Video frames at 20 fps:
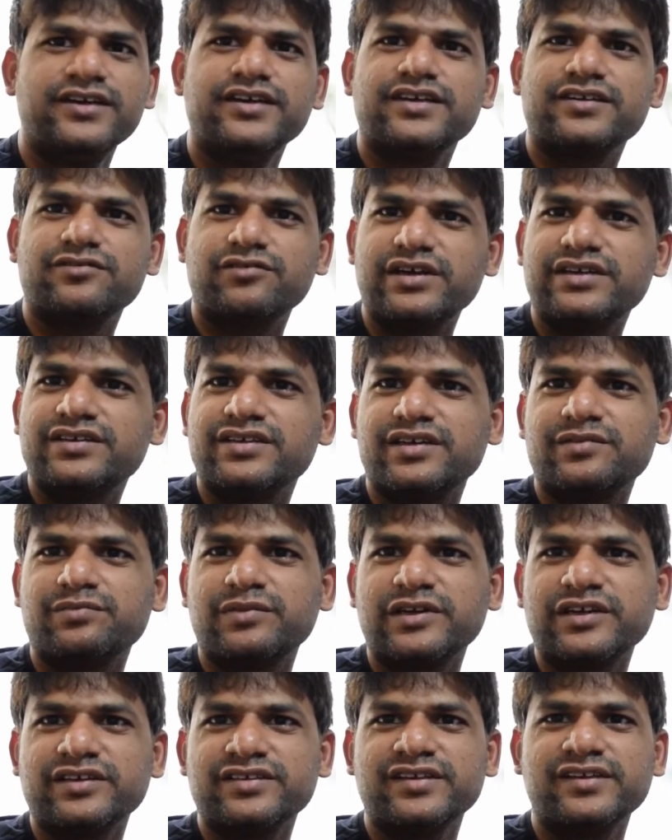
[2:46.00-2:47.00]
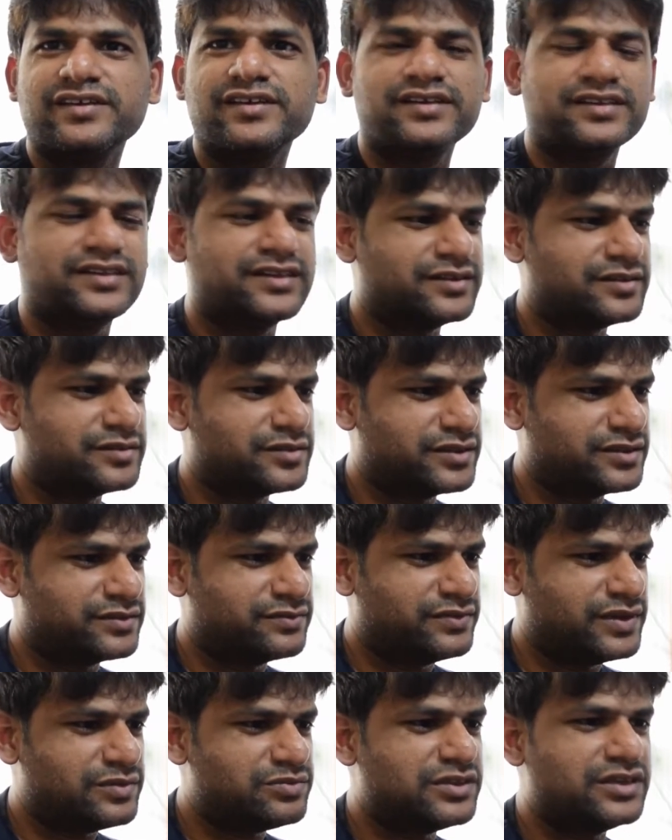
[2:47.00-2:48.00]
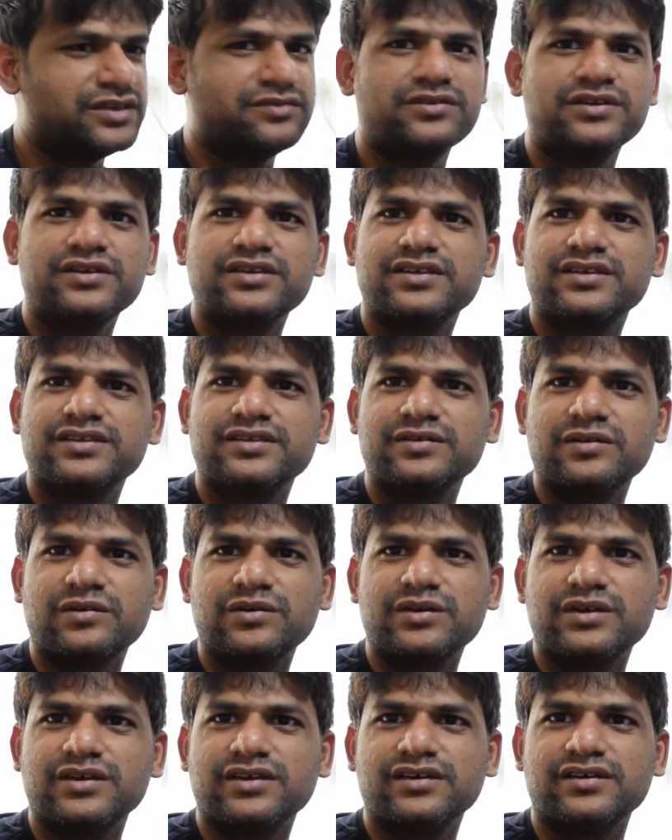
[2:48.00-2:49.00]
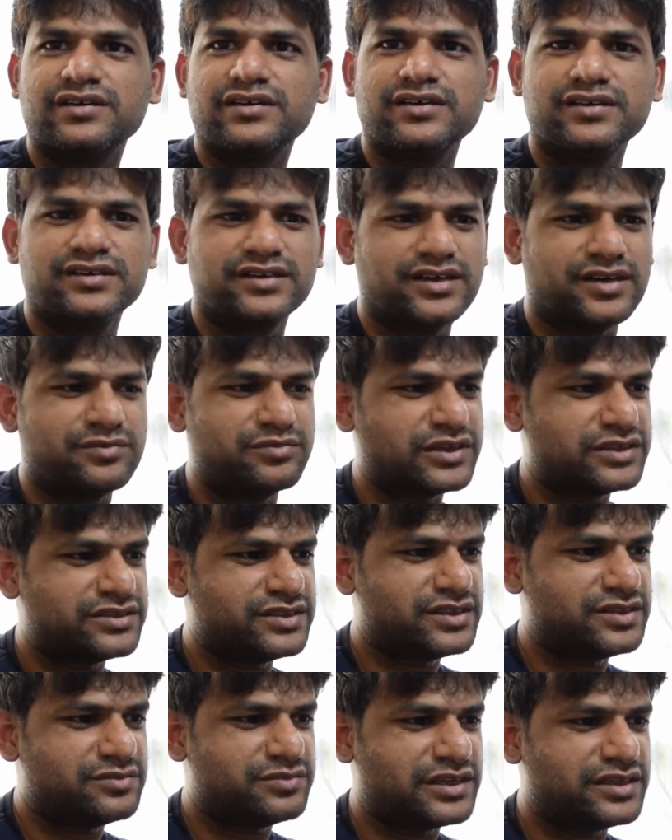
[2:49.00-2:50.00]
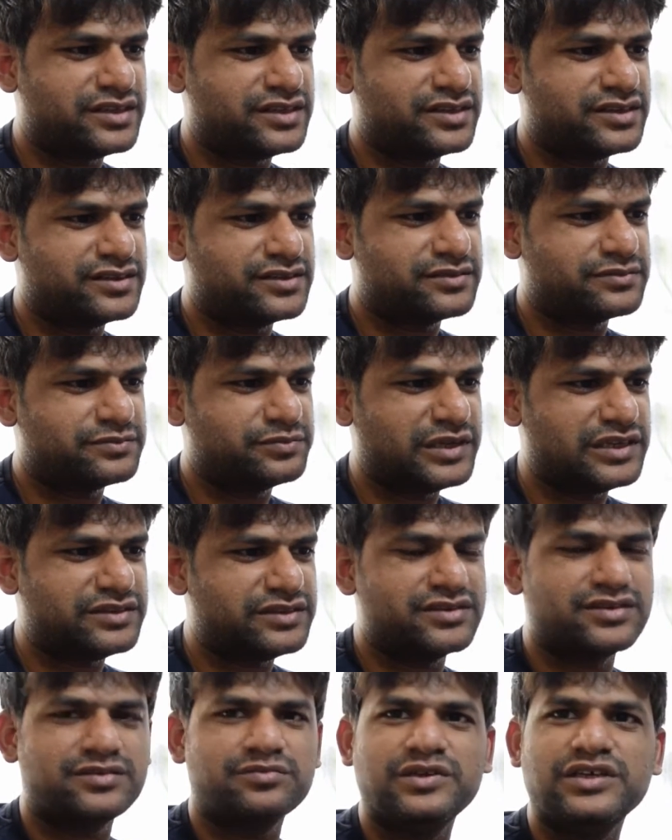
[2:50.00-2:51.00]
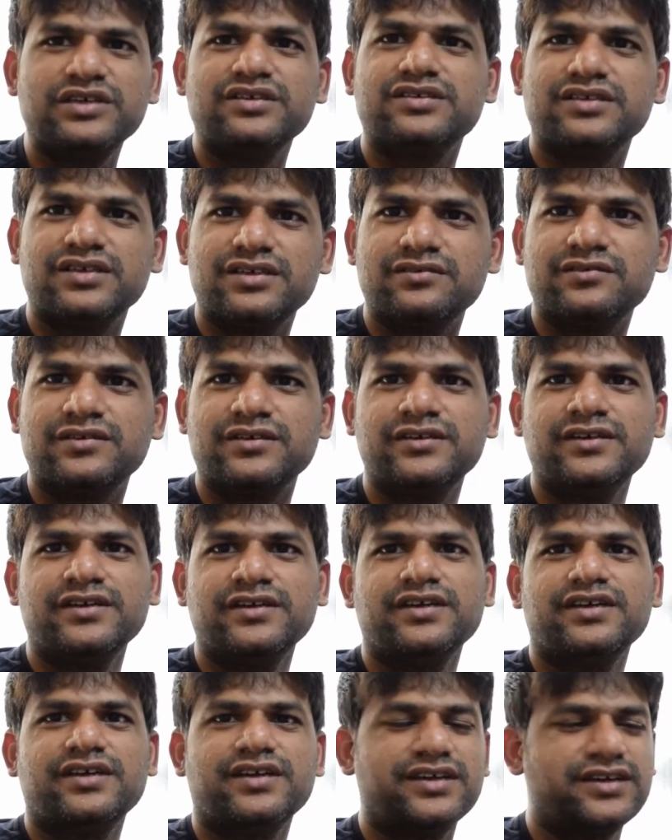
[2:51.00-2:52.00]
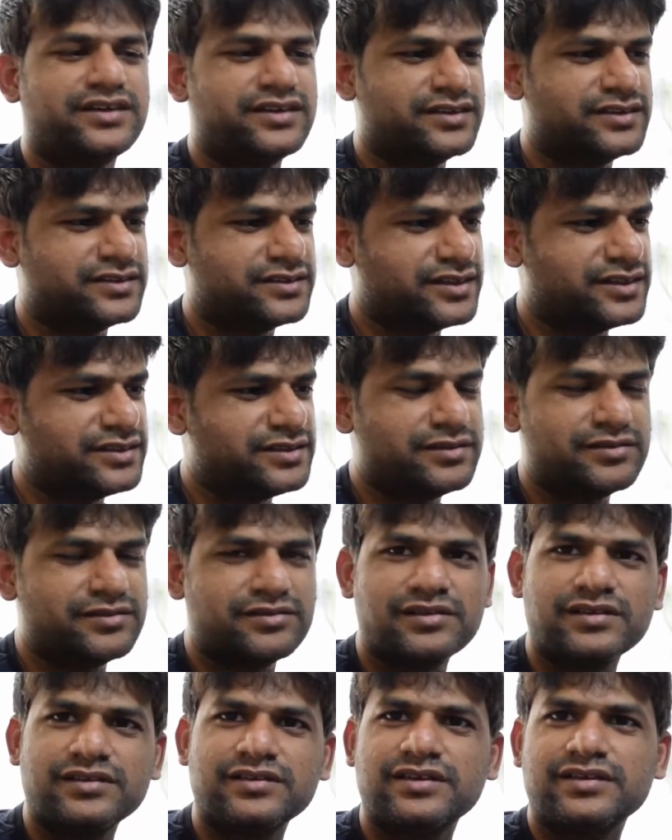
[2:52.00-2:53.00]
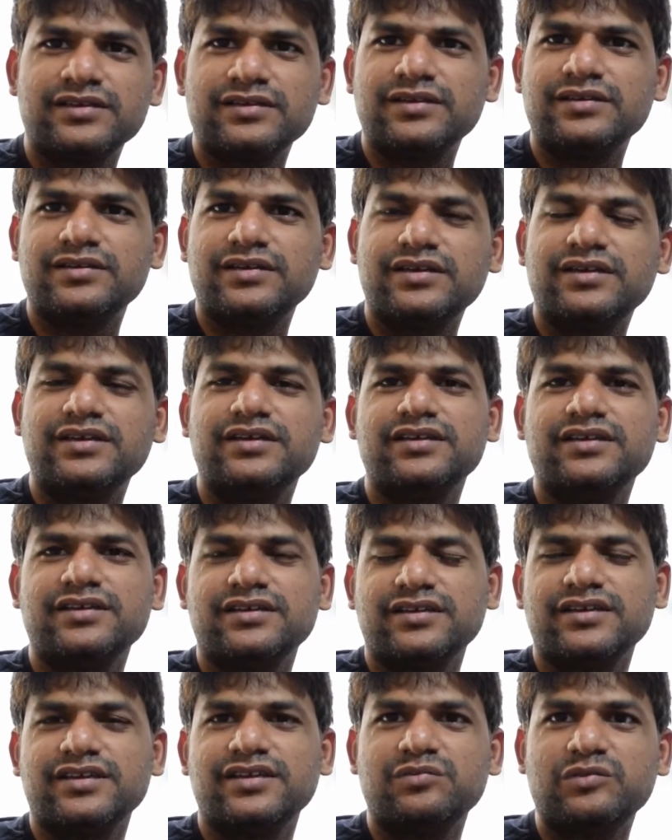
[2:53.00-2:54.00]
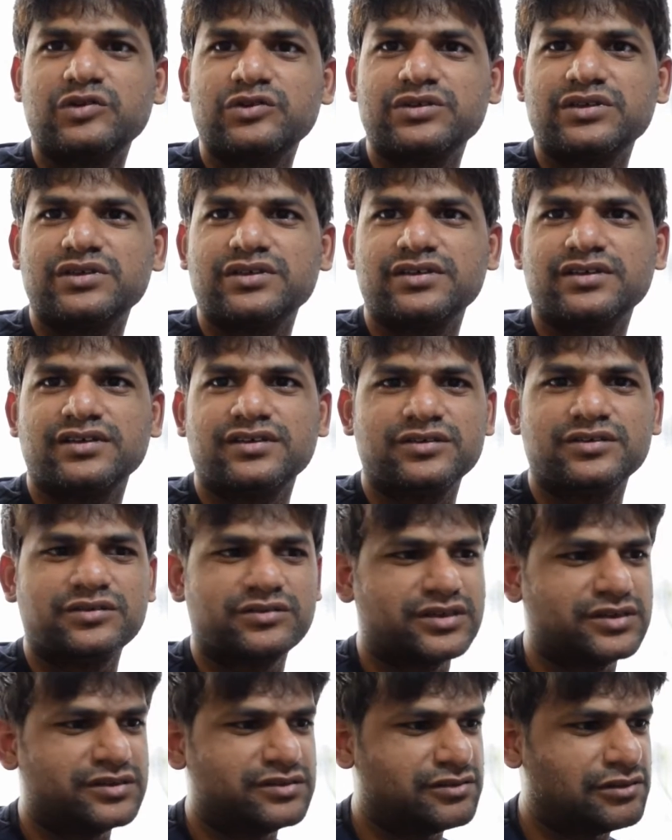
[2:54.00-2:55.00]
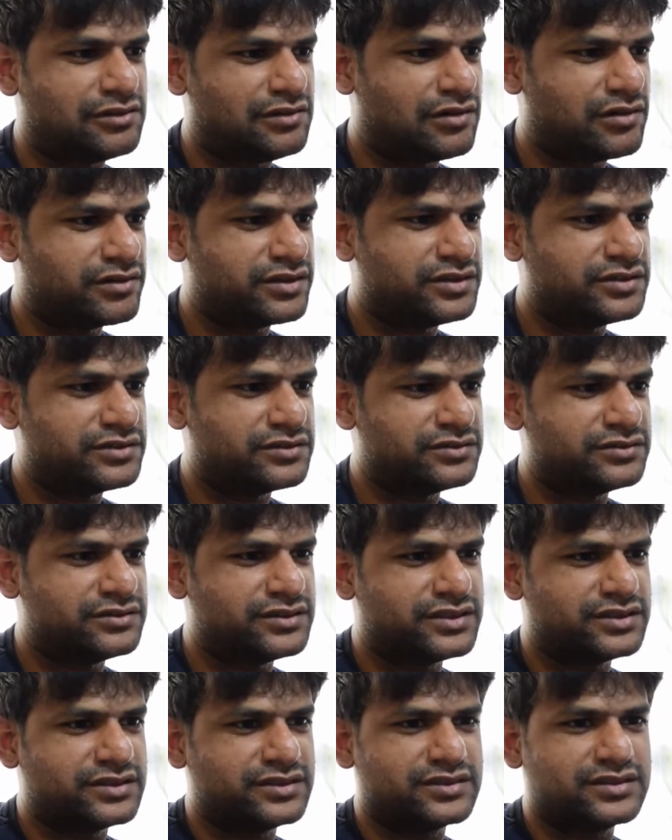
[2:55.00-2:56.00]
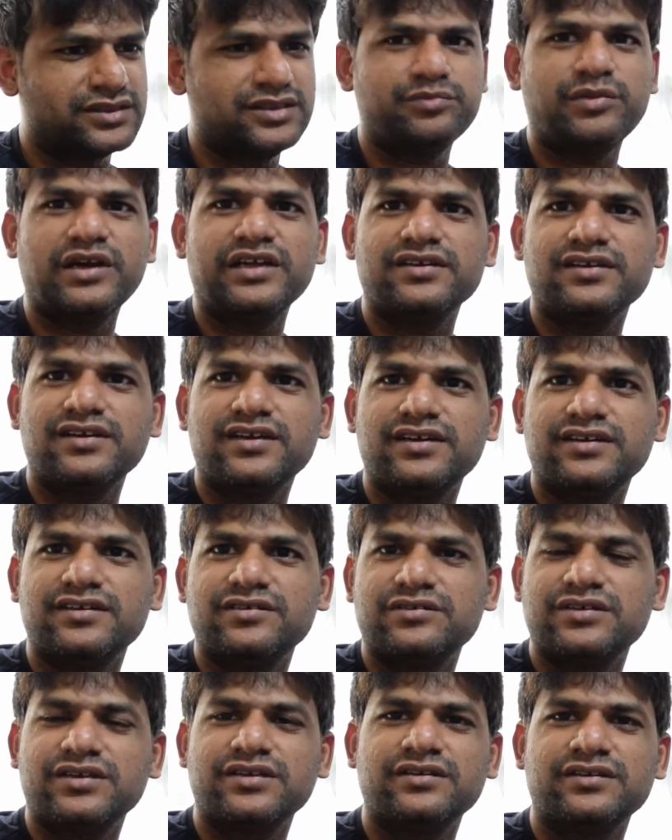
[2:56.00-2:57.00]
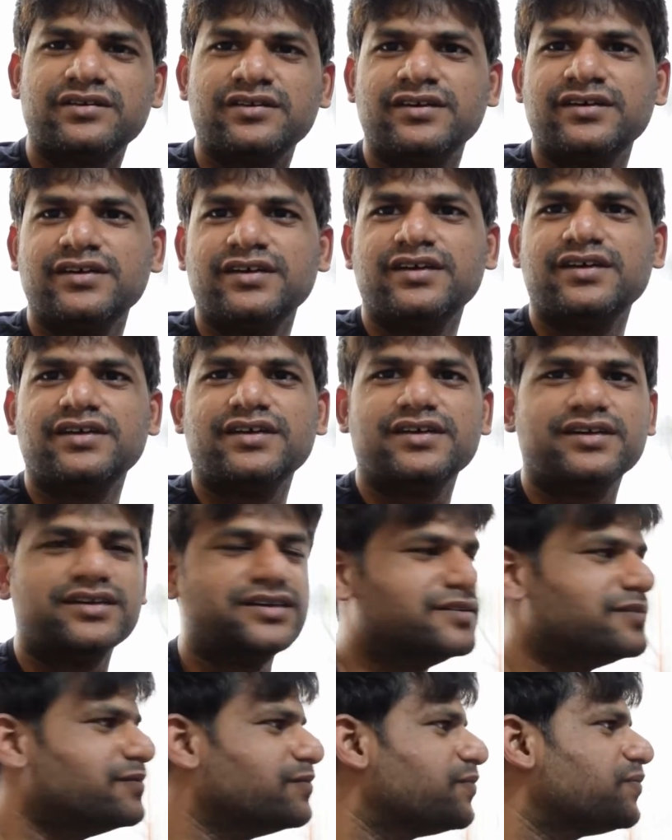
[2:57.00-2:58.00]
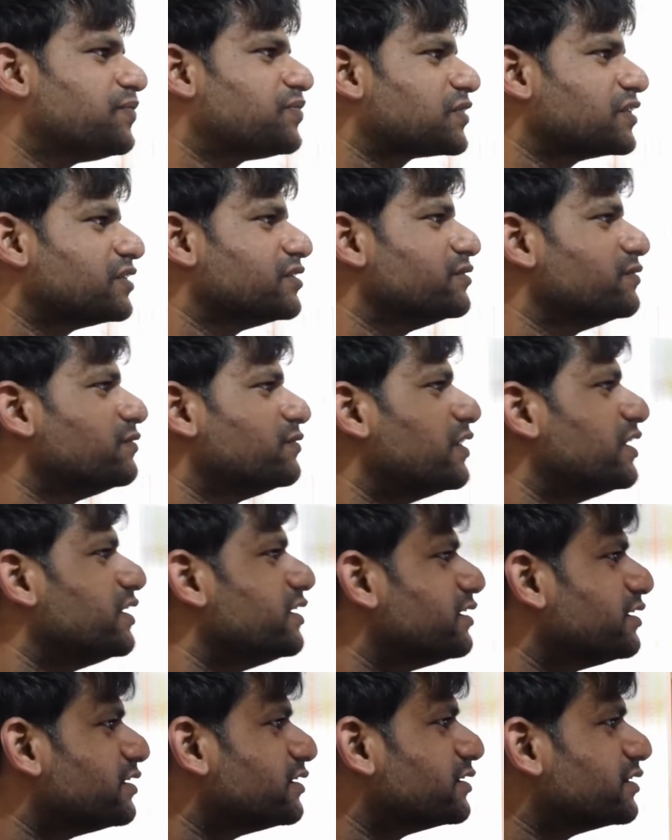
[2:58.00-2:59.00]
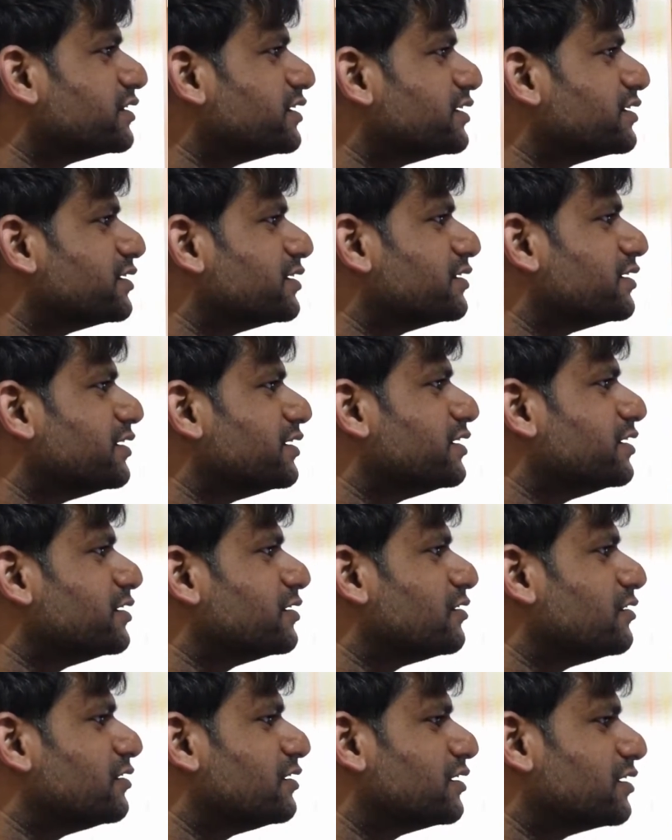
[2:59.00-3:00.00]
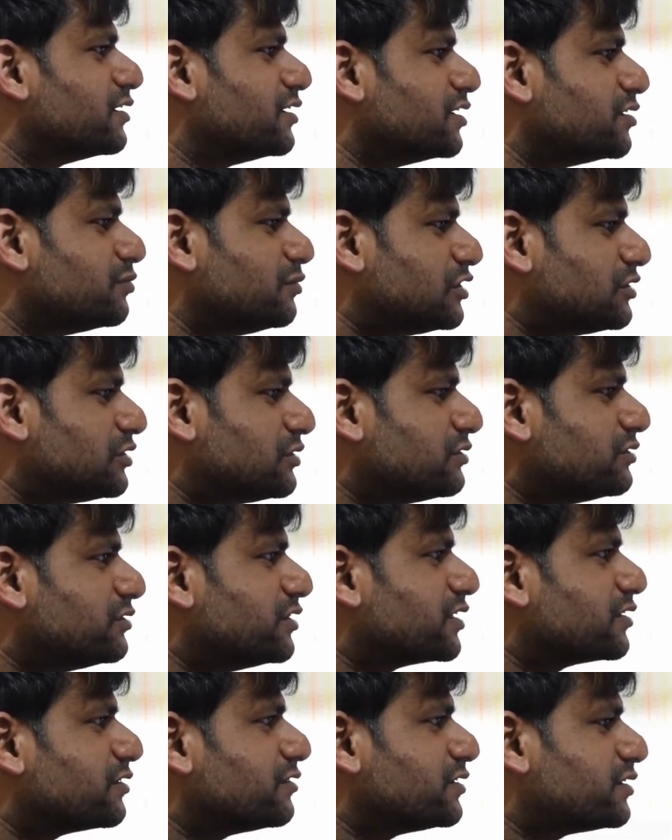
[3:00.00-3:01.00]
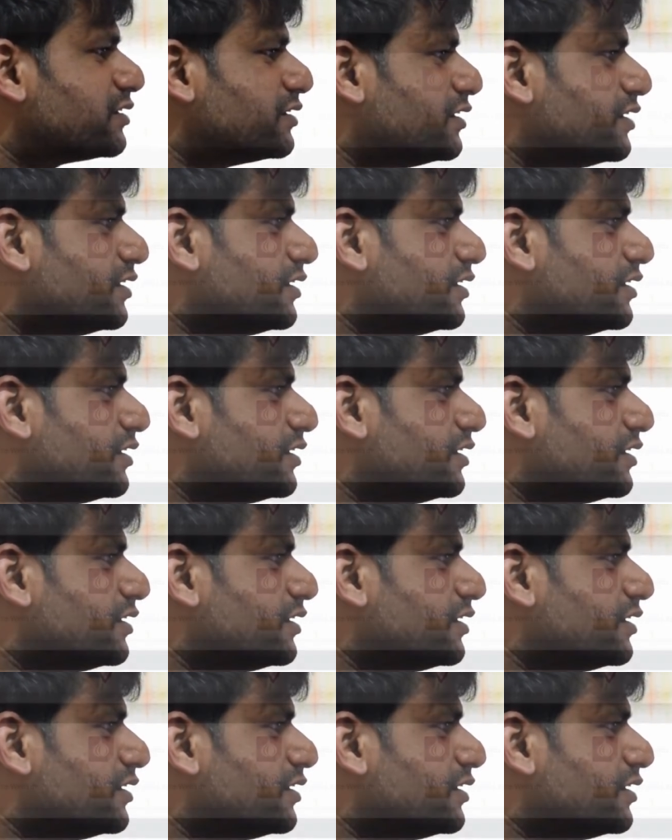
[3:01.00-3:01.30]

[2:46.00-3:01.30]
quite surprisingly the web server, it is not compressing my pages being served. And essentially, there is a setting in motion. You can log into its cPanel and you can find there's a setting called let me show across.